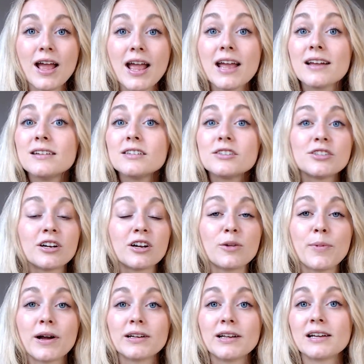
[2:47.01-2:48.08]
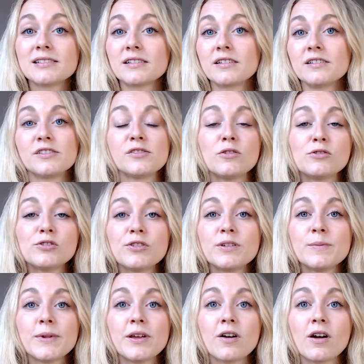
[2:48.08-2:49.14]
and share your podcast on social
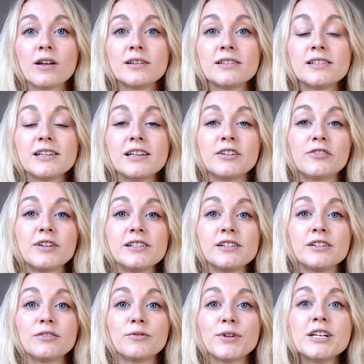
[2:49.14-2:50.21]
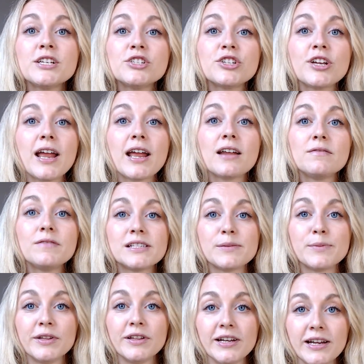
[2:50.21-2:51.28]
and beyond to increase your reach and
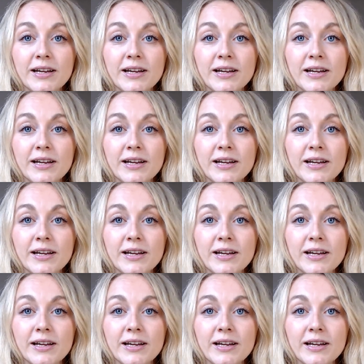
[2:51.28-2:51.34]
visibility.